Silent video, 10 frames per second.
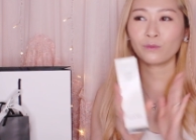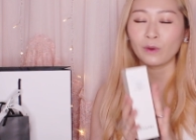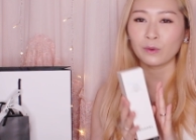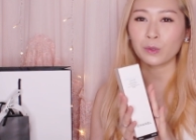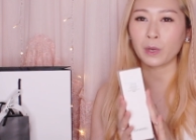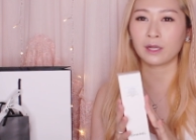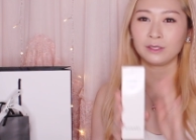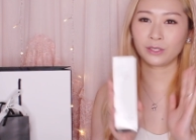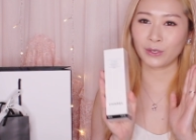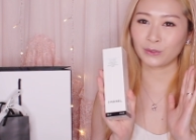very
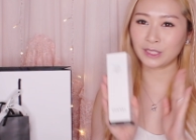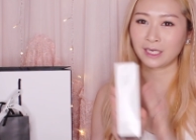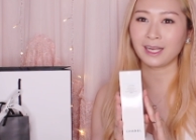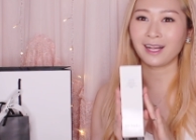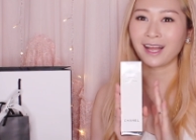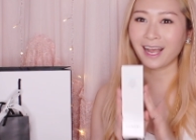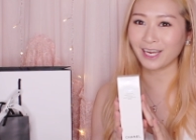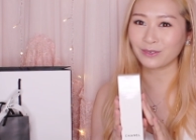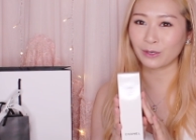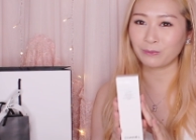well-known Chanel
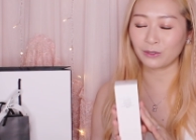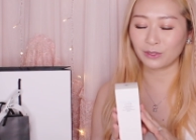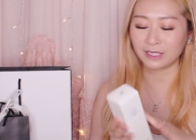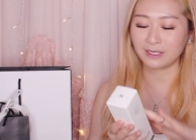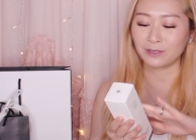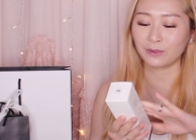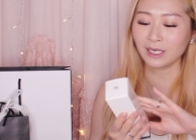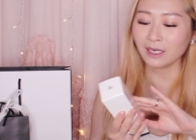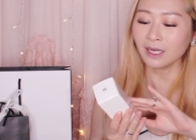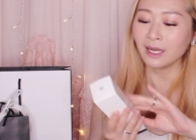Hydra Beauty
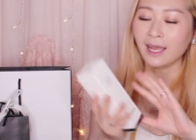series,